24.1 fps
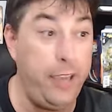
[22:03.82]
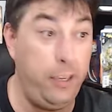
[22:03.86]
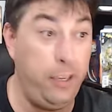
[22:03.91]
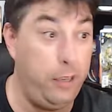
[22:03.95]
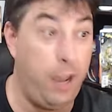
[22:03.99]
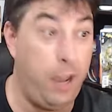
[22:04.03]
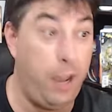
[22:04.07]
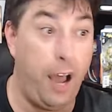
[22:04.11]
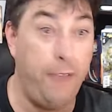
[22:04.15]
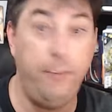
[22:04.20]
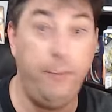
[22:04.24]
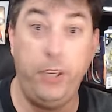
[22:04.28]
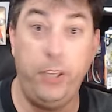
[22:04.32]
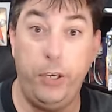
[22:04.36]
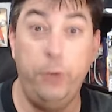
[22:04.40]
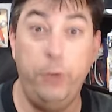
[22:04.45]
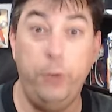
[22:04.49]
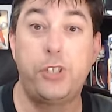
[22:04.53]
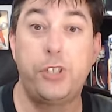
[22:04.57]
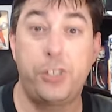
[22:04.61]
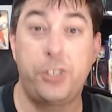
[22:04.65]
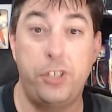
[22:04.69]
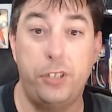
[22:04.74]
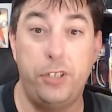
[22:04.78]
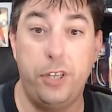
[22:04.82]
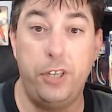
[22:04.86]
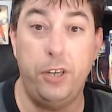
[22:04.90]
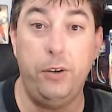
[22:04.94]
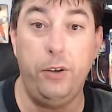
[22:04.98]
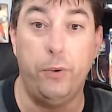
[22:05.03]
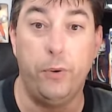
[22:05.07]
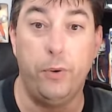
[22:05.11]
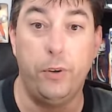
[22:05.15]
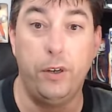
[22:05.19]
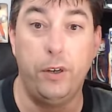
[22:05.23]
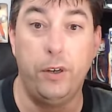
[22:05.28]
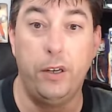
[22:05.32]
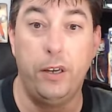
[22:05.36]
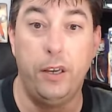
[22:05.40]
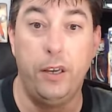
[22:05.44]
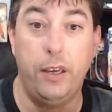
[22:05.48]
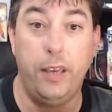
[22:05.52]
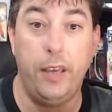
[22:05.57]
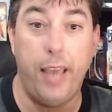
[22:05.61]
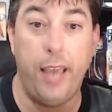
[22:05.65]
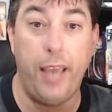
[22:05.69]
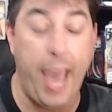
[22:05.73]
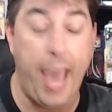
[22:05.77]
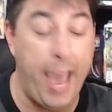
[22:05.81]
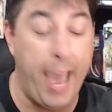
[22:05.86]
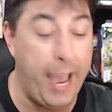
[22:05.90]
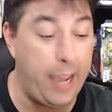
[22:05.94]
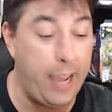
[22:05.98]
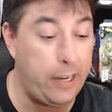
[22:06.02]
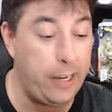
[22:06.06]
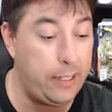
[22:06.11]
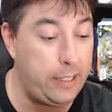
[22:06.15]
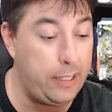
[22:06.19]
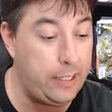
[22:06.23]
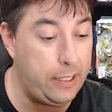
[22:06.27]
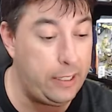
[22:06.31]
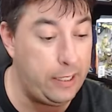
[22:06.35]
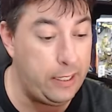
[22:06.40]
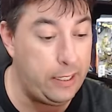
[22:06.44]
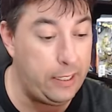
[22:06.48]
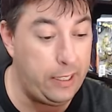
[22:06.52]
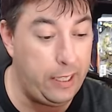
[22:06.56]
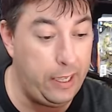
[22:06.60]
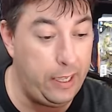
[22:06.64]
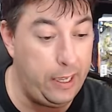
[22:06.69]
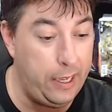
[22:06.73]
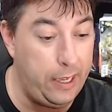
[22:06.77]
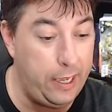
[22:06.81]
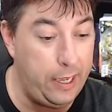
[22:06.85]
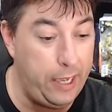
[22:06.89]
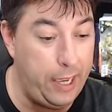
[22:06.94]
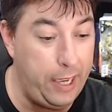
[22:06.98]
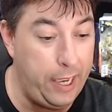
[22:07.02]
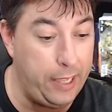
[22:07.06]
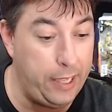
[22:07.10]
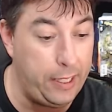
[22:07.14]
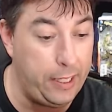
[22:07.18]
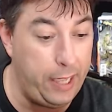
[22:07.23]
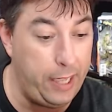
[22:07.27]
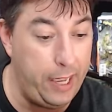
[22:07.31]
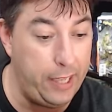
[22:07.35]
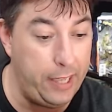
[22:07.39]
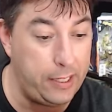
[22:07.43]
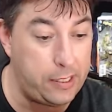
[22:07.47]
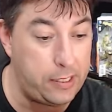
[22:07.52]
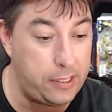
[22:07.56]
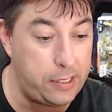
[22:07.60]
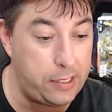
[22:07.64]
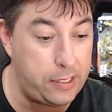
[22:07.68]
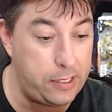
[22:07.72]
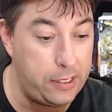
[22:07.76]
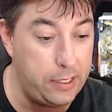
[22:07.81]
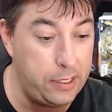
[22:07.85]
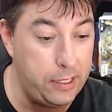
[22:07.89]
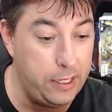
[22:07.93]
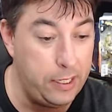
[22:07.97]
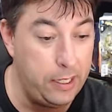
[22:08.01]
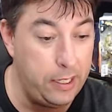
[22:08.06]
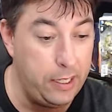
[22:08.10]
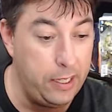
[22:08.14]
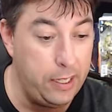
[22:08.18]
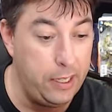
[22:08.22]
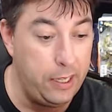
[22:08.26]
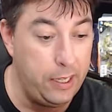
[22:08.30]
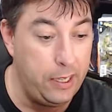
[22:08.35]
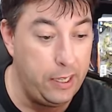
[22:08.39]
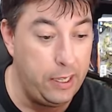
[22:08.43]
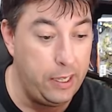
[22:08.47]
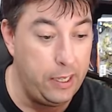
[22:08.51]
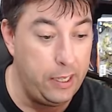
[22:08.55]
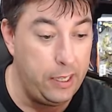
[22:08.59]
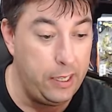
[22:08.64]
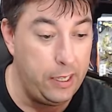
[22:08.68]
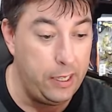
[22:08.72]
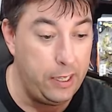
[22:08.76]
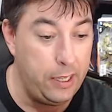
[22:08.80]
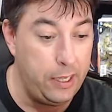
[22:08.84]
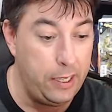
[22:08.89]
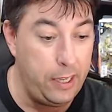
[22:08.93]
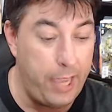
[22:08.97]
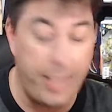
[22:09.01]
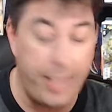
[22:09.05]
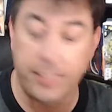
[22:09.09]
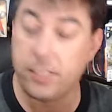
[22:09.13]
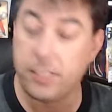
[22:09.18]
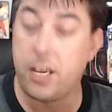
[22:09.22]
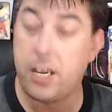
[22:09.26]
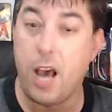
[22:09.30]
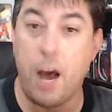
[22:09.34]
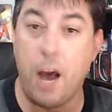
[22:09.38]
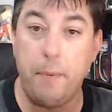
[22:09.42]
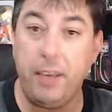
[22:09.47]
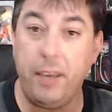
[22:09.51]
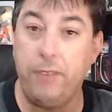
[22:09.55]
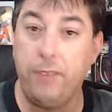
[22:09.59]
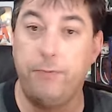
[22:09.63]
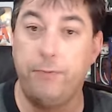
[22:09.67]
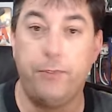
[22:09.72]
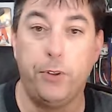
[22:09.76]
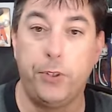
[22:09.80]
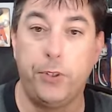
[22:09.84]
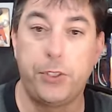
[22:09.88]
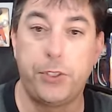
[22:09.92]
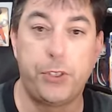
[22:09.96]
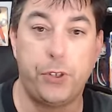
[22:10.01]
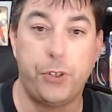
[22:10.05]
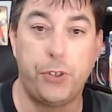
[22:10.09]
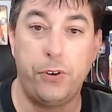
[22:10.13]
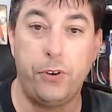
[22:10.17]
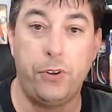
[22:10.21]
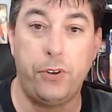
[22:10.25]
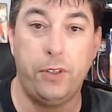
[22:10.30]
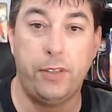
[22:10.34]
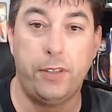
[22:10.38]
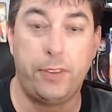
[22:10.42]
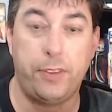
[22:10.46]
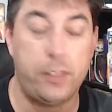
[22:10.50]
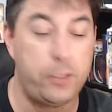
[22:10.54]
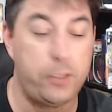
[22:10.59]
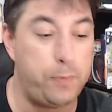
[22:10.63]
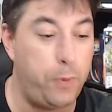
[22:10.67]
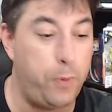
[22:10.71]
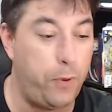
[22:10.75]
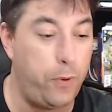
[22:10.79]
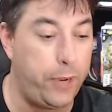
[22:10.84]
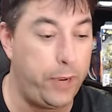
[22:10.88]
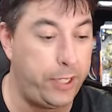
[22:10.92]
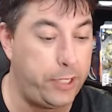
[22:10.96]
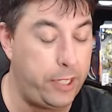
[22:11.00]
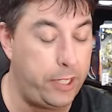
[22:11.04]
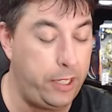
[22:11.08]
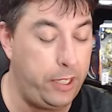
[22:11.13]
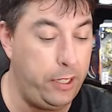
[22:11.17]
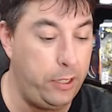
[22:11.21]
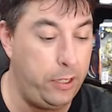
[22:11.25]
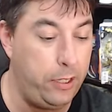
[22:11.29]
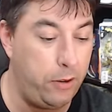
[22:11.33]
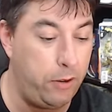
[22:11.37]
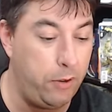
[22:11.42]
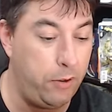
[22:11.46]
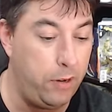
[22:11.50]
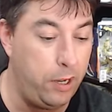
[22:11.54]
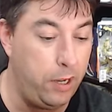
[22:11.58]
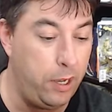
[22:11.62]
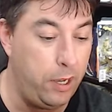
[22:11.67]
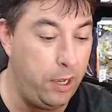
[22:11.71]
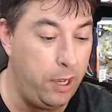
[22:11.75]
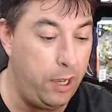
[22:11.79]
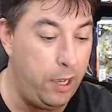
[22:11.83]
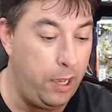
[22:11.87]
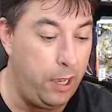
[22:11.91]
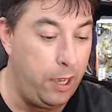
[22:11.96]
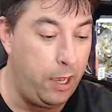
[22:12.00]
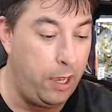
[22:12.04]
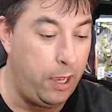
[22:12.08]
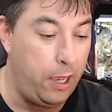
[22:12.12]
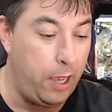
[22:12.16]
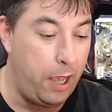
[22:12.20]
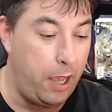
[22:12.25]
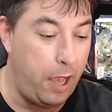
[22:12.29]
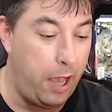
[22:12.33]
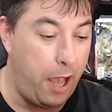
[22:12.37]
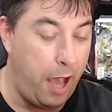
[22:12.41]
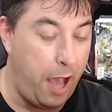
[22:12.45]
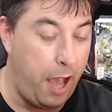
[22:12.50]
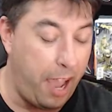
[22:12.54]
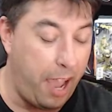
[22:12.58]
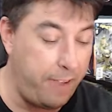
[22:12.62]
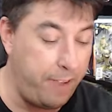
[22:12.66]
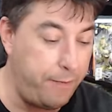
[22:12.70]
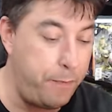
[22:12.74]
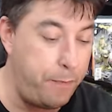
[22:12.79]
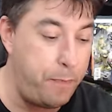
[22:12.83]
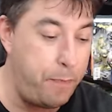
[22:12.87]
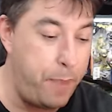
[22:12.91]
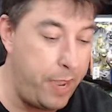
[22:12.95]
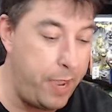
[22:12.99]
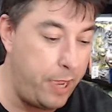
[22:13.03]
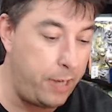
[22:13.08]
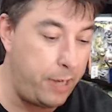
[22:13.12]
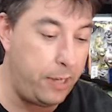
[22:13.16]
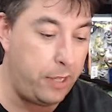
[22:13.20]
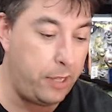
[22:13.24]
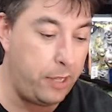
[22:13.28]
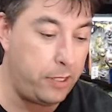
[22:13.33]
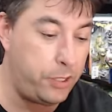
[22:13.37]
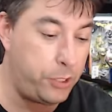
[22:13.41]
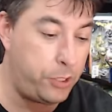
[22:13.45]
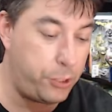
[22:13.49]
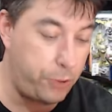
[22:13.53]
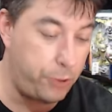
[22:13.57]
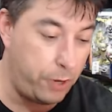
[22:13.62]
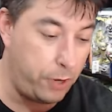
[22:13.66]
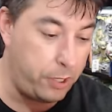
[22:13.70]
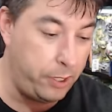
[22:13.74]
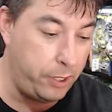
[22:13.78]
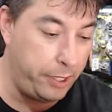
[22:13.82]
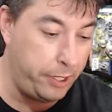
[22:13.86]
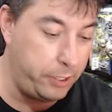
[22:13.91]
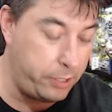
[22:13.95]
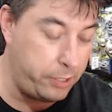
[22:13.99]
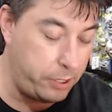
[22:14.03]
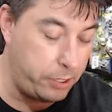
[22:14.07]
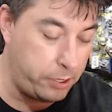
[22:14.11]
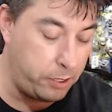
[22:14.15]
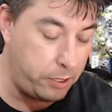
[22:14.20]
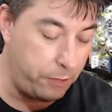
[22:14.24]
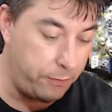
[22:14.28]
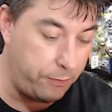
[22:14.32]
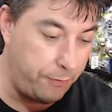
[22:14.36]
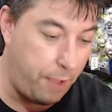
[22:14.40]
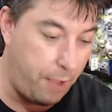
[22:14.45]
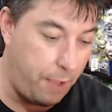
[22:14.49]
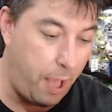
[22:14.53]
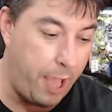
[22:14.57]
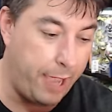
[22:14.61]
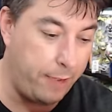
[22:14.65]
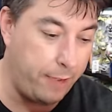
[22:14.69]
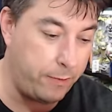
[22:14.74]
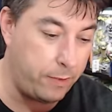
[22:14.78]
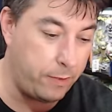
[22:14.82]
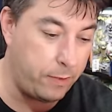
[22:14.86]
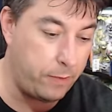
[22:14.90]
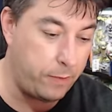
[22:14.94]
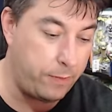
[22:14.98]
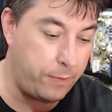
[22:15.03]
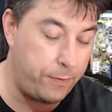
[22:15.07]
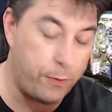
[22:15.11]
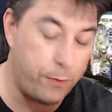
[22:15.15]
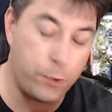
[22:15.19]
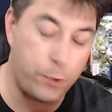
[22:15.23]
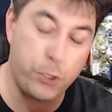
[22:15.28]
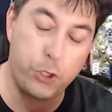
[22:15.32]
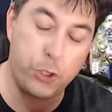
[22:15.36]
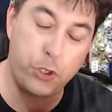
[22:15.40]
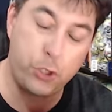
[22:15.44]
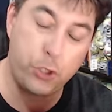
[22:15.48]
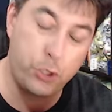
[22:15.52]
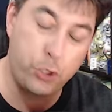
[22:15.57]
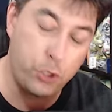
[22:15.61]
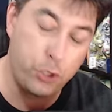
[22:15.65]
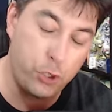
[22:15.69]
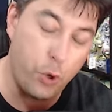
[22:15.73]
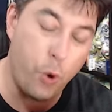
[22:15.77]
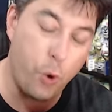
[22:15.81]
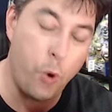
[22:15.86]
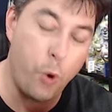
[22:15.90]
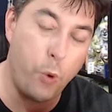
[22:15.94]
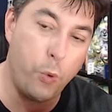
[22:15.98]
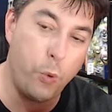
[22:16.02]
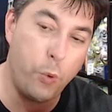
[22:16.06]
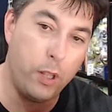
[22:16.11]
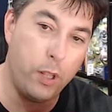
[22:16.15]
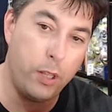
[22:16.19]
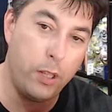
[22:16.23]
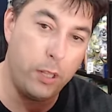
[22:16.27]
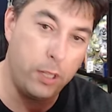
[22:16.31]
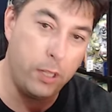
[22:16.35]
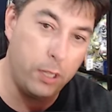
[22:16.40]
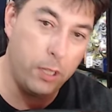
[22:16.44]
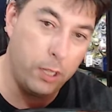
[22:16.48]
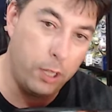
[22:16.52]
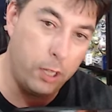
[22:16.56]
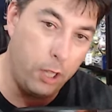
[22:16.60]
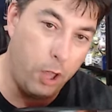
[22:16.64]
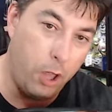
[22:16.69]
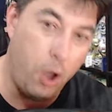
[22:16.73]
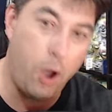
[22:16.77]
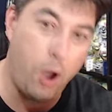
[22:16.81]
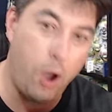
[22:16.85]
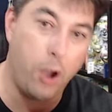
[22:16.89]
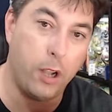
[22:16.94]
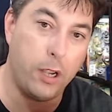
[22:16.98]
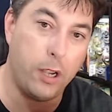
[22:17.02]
I've used to do. And it, it's... It's coming full circle at this point. You know, I've been struggling to survive for so long,